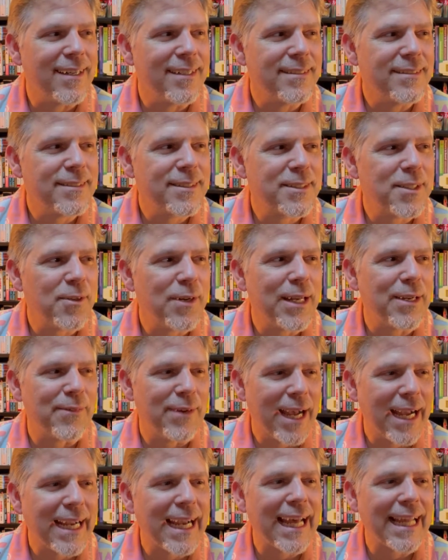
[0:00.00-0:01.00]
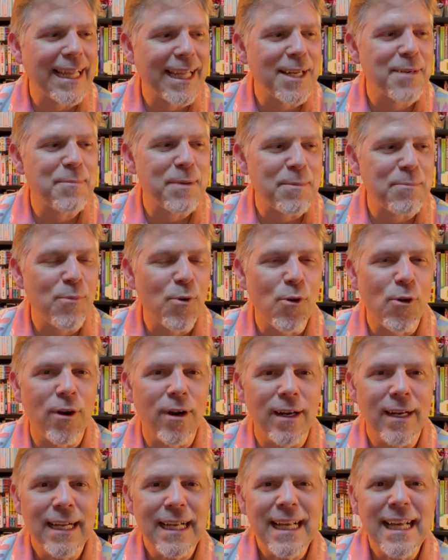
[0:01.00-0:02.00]
So anyway, I got a little bit
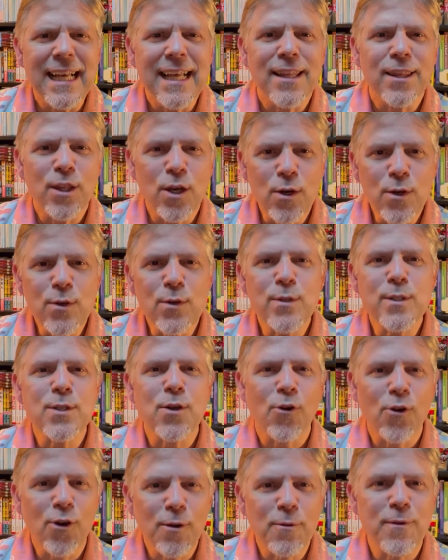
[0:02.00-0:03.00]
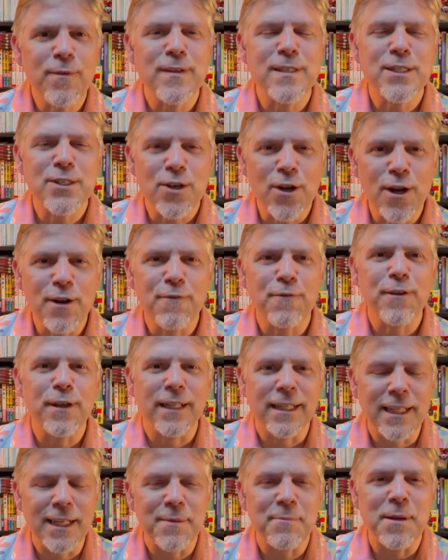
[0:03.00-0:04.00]
more. Those horror movies started to feel a
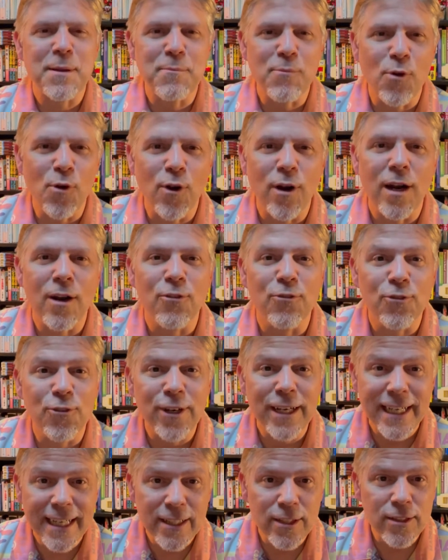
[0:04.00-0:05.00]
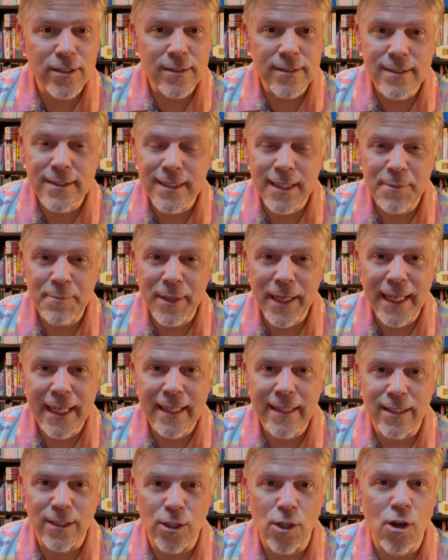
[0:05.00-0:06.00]
little bit more real to me
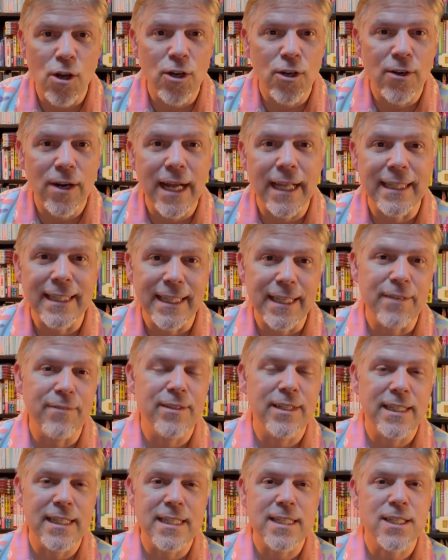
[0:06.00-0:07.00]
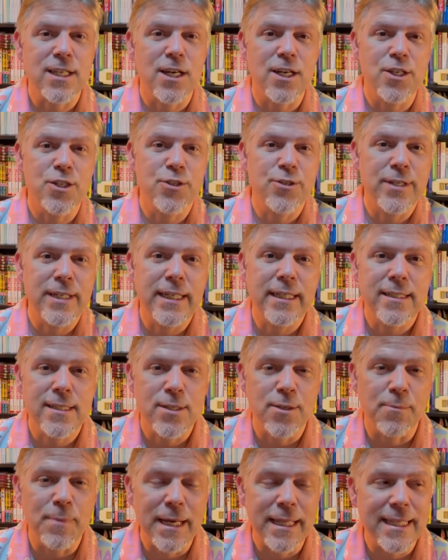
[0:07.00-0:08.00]
the longer I lived in this country.
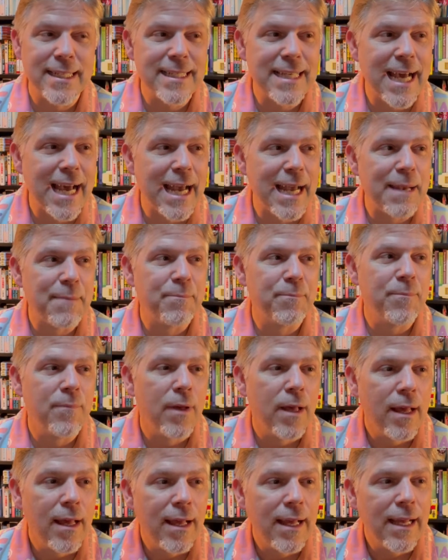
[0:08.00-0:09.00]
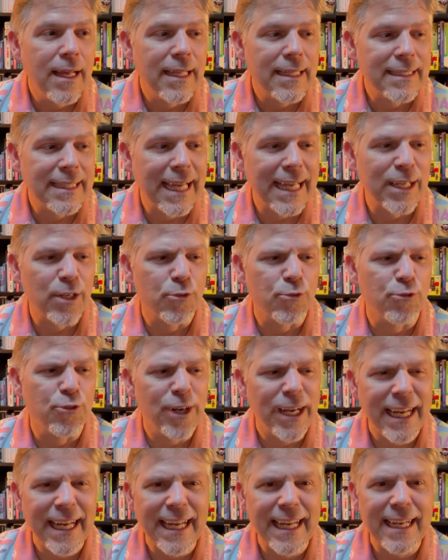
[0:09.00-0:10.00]
So by the time like
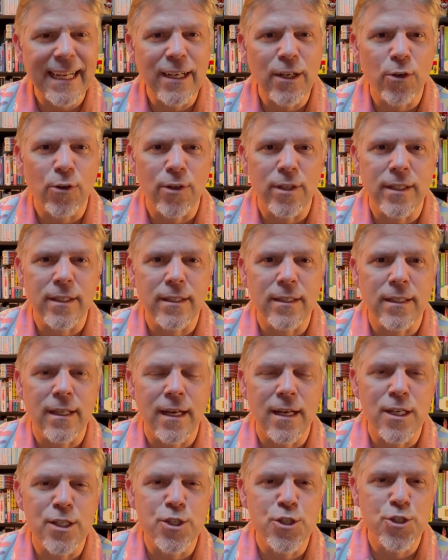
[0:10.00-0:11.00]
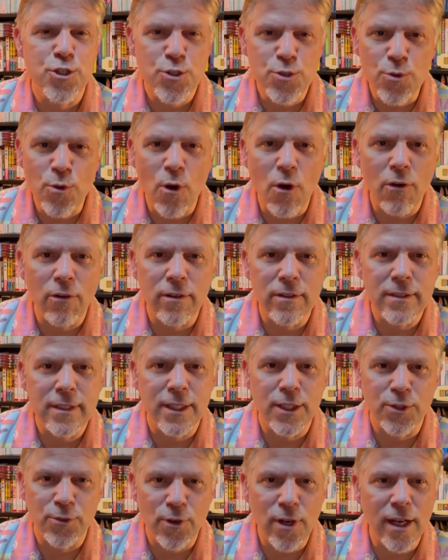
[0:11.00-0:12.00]
Ring or Ju-on, The
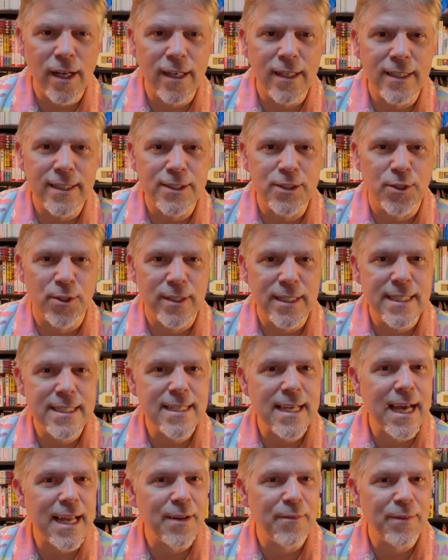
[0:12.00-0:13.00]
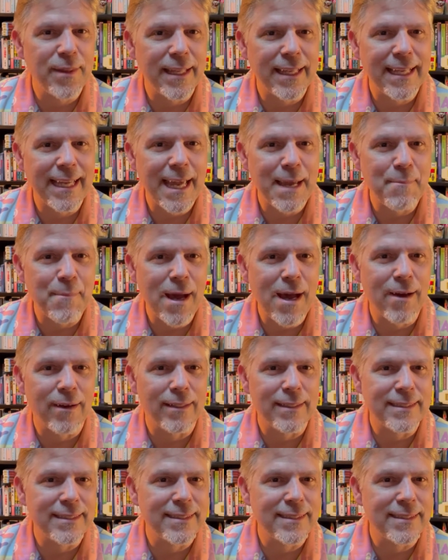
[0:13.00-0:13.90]
Grudge, or this kind of thing came out,